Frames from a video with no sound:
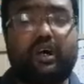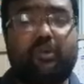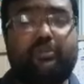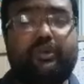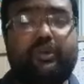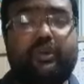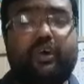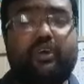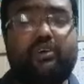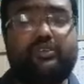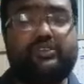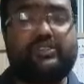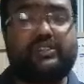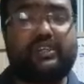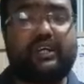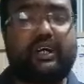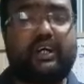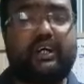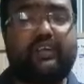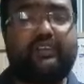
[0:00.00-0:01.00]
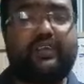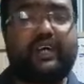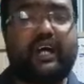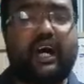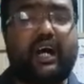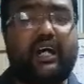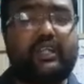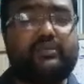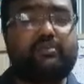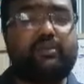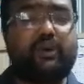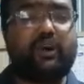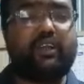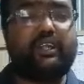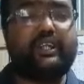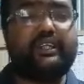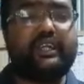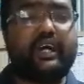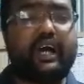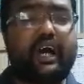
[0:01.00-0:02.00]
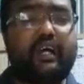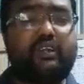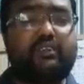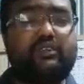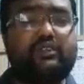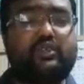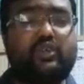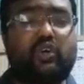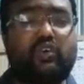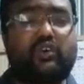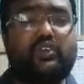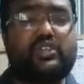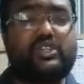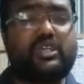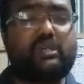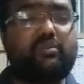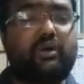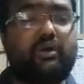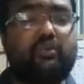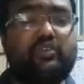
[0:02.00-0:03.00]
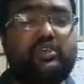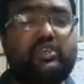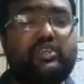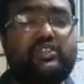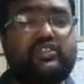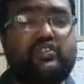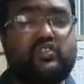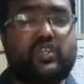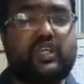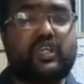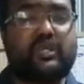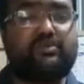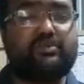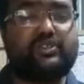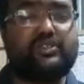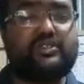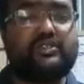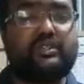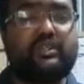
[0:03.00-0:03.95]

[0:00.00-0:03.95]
because they had fallen along torrential mountain streams.